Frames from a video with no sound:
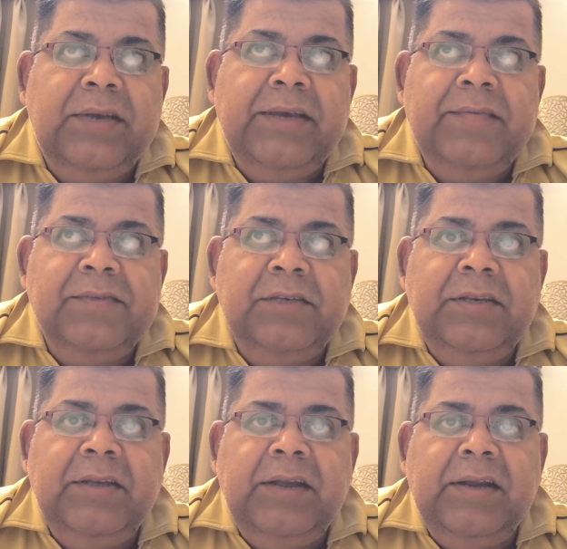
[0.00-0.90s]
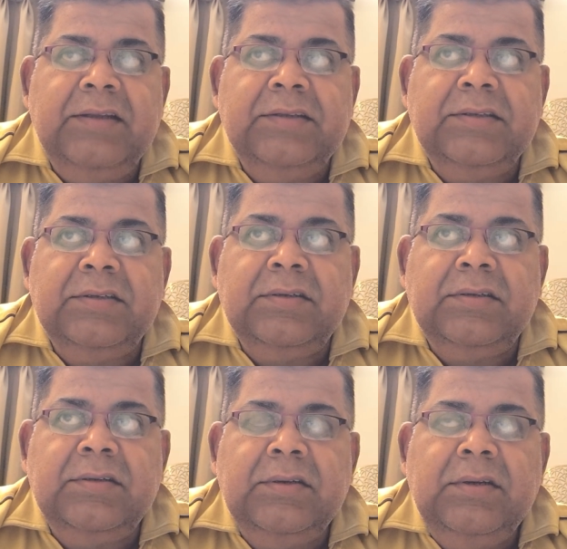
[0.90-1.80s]
I have seen at least
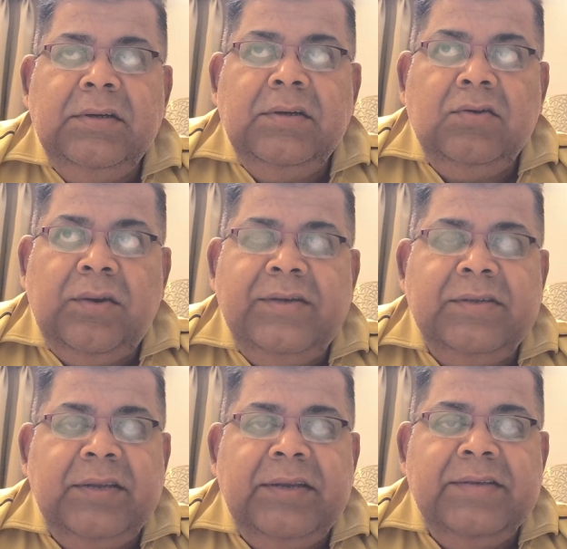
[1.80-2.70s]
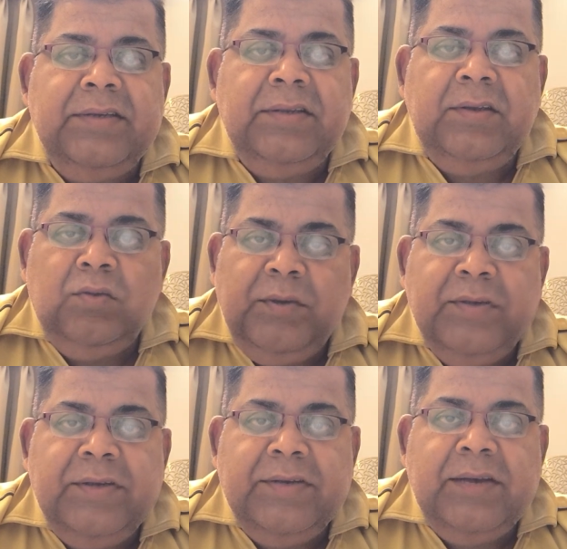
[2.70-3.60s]
twice thrice in the
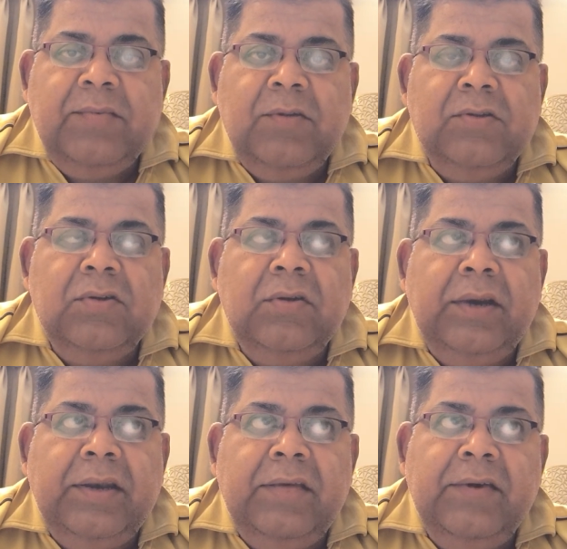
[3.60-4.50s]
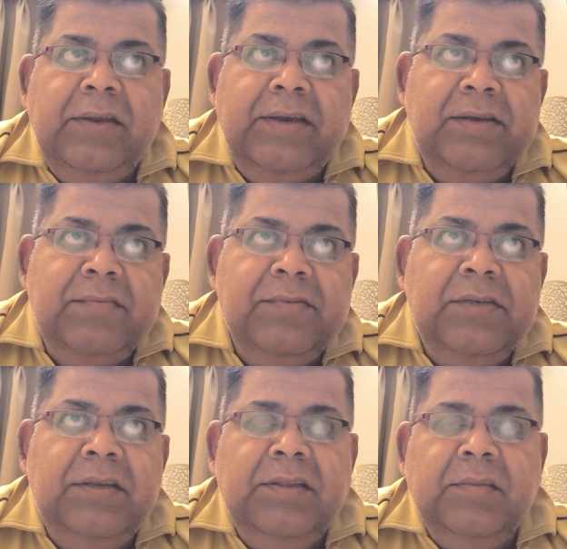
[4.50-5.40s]
UPSC exam also, and even I have
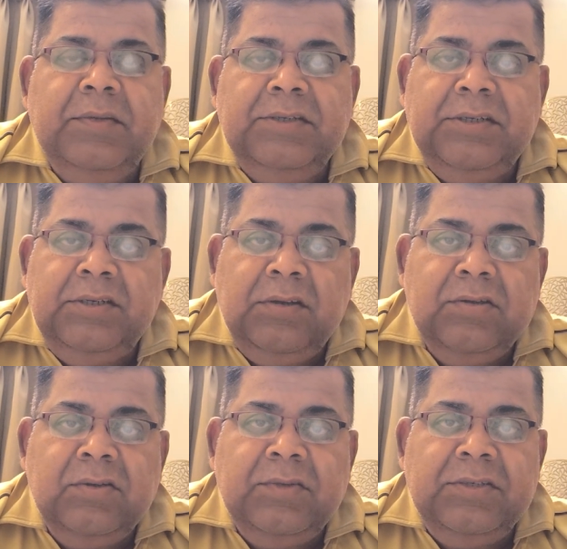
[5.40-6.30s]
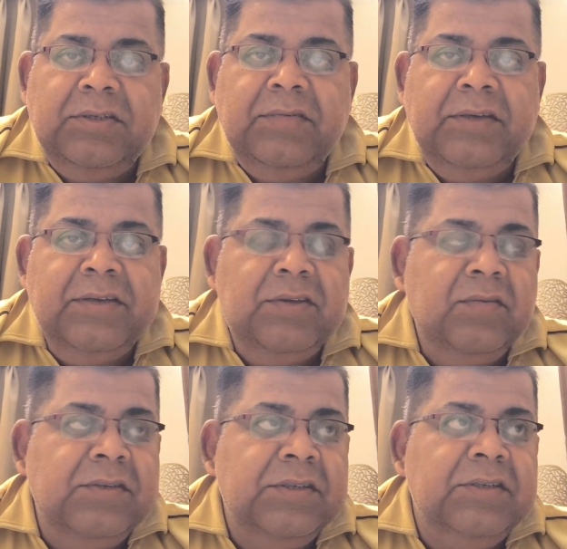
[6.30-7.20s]
seen in the PGT also, PGT various
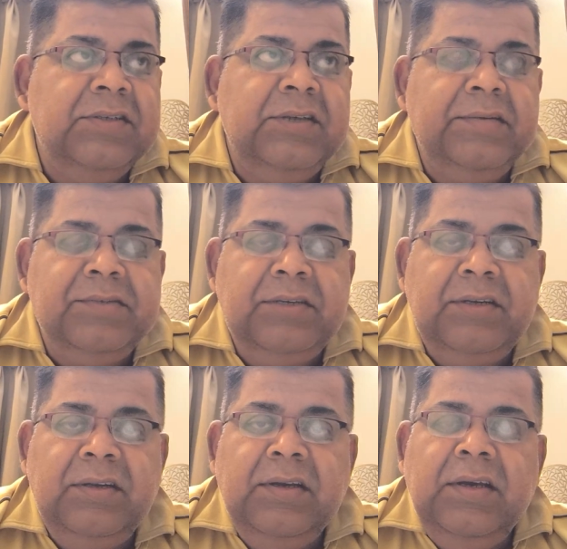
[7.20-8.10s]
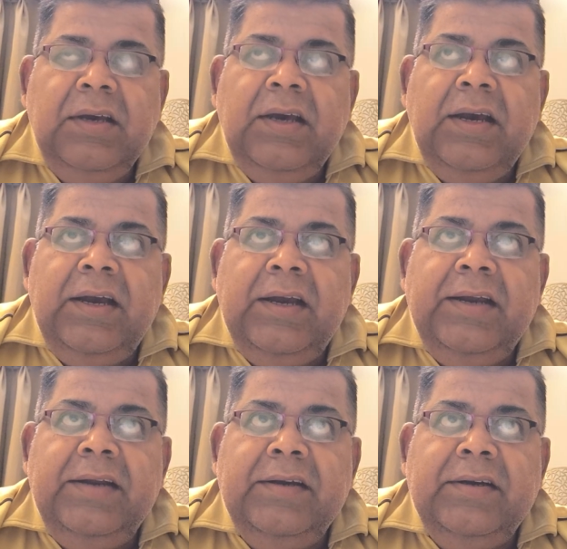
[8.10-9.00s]
universities I have seen,
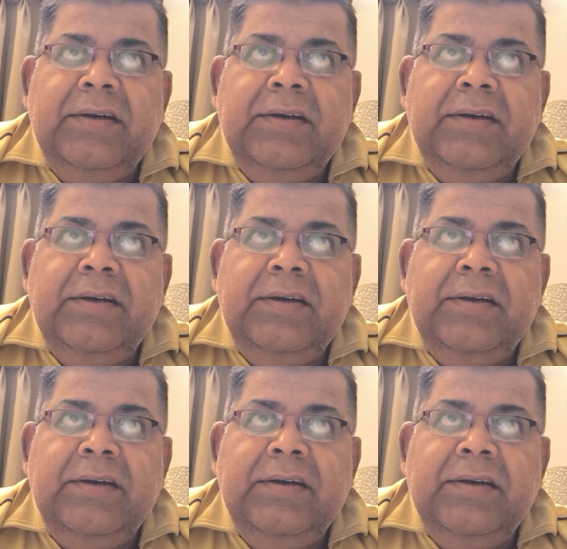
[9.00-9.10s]
and